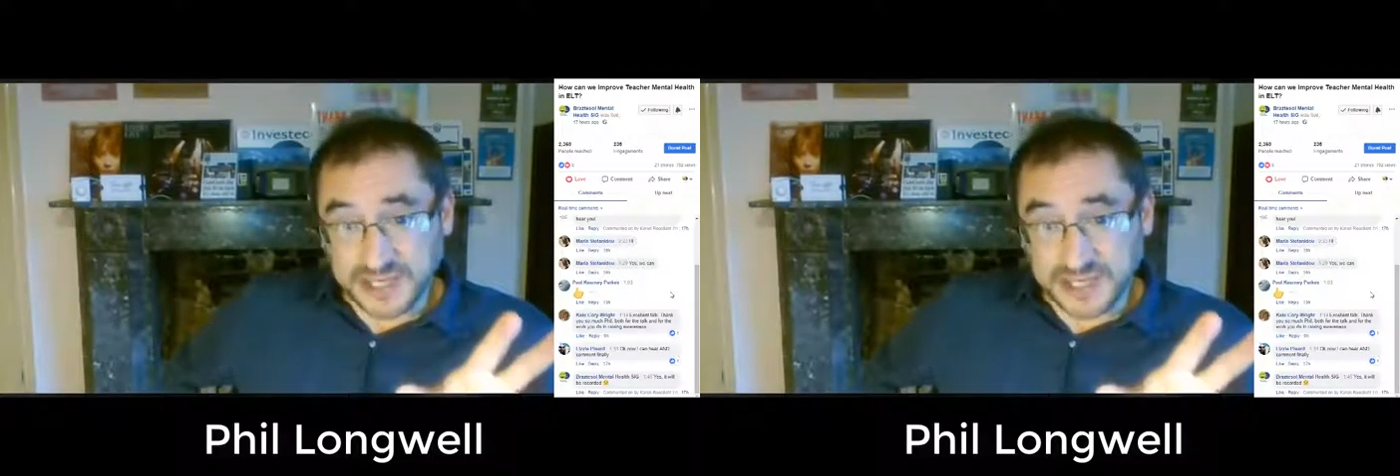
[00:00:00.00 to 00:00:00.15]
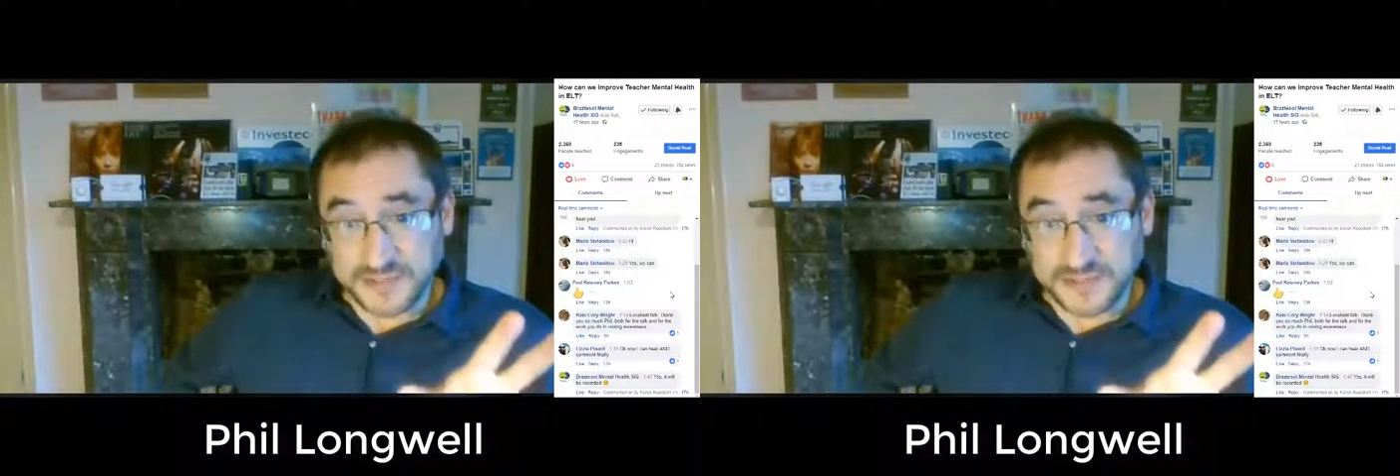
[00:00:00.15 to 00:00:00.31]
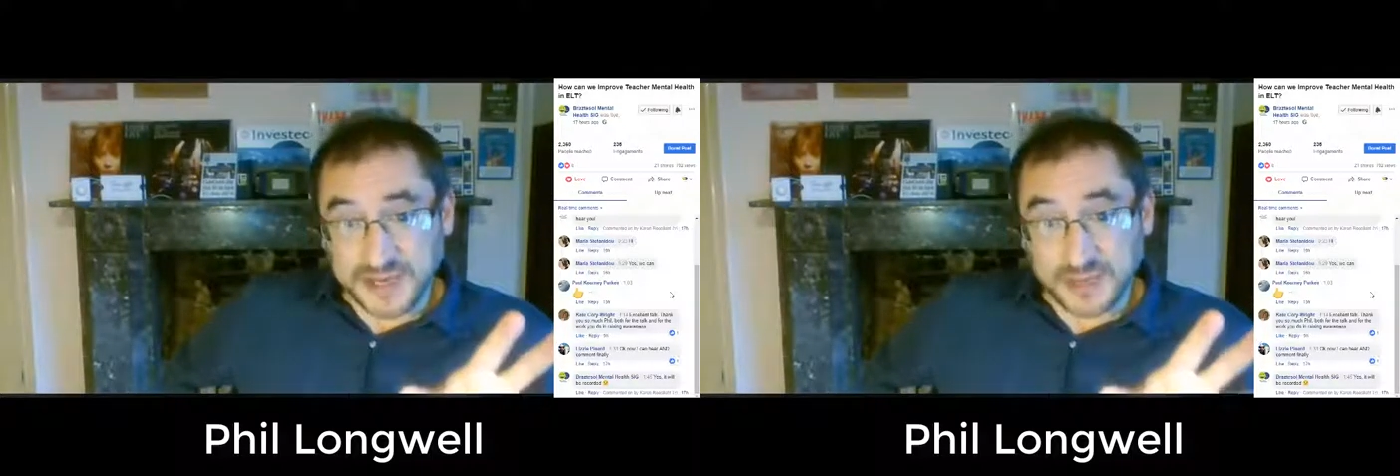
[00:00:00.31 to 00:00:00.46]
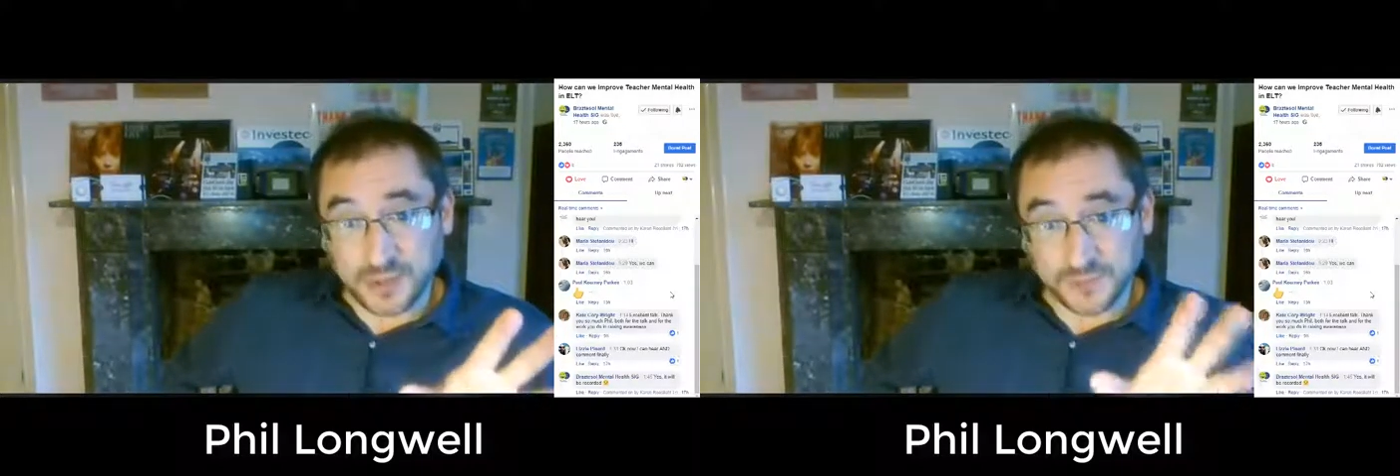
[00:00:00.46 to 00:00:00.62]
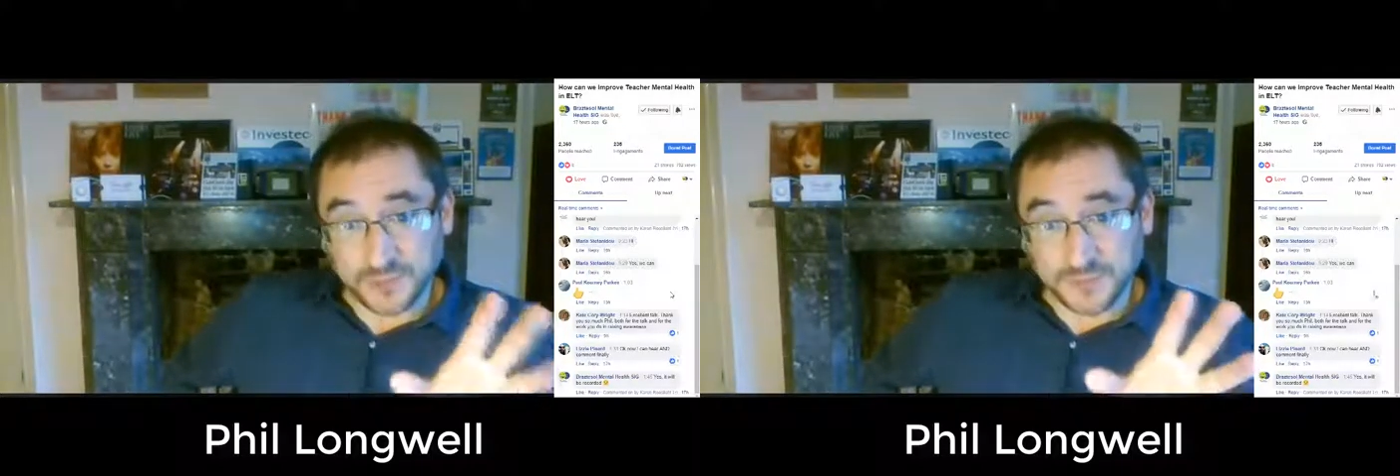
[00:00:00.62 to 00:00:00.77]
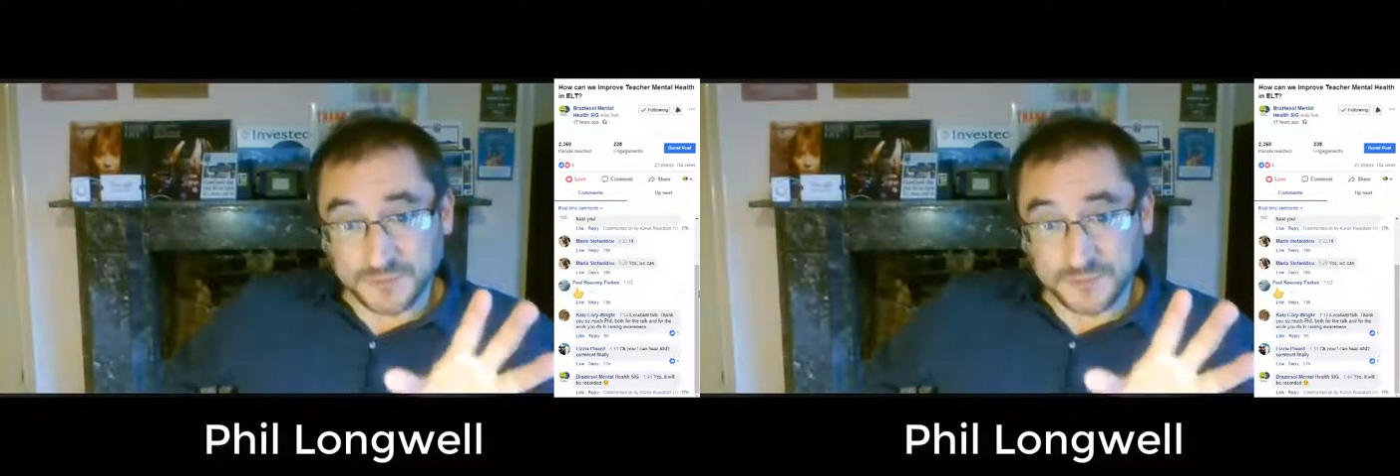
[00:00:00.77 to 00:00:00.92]
to be
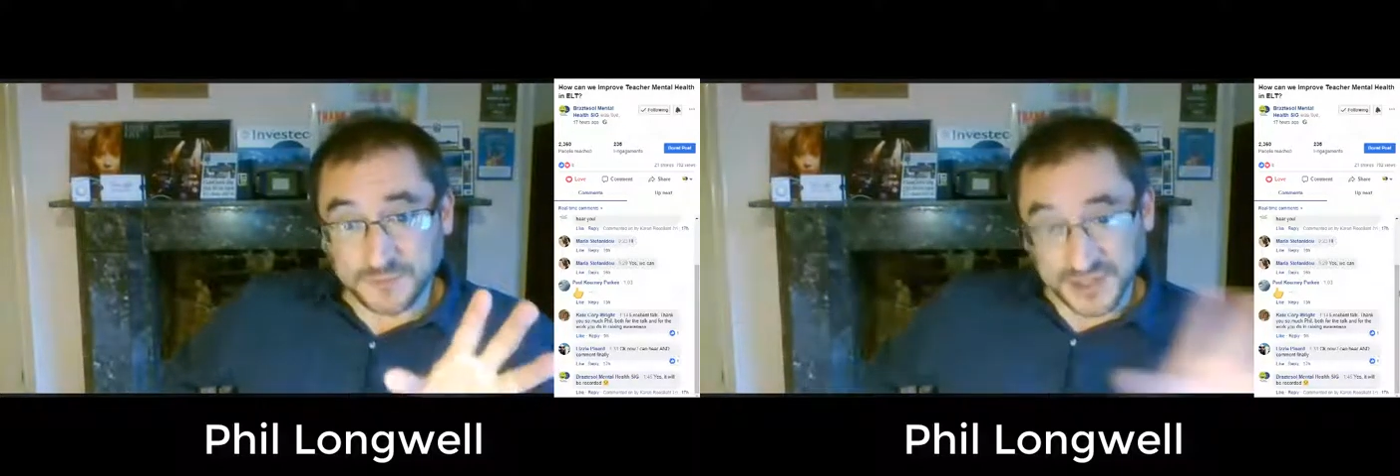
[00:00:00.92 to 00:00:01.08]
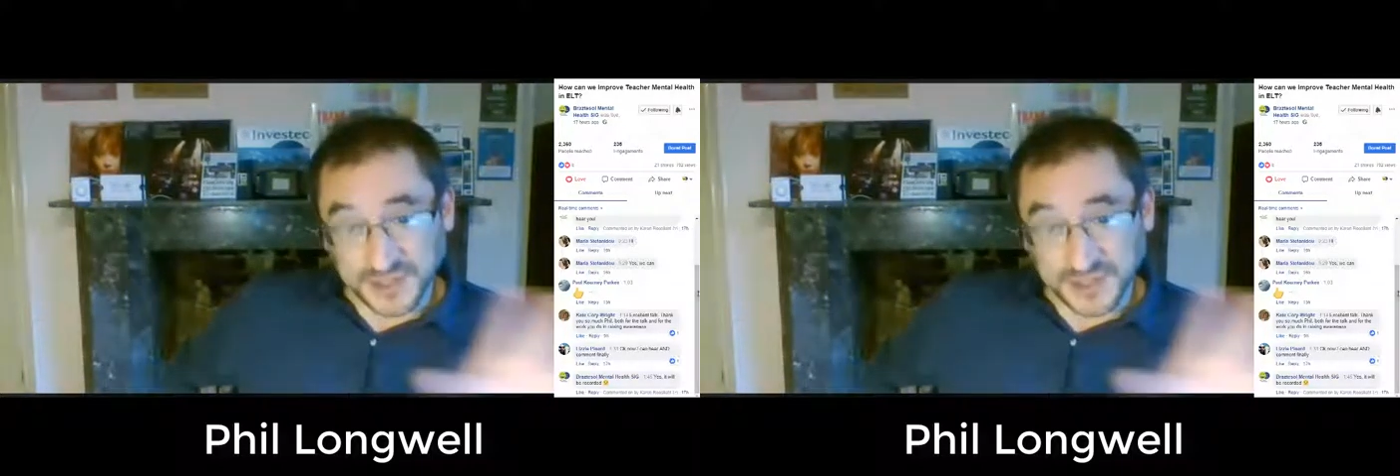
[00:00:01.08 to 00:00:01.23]
on Sunday,